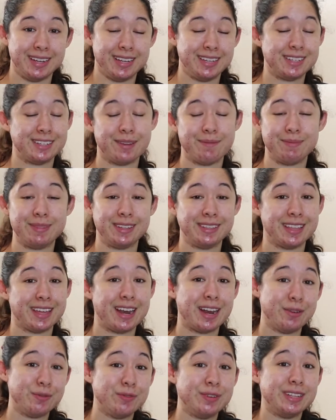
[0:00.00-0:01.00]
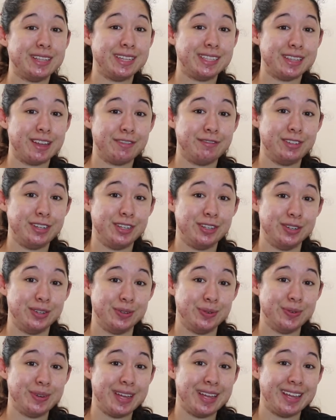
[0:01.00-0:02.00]
It's something that I really love to
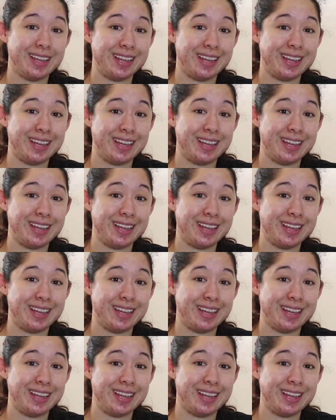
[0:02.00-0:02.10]
do,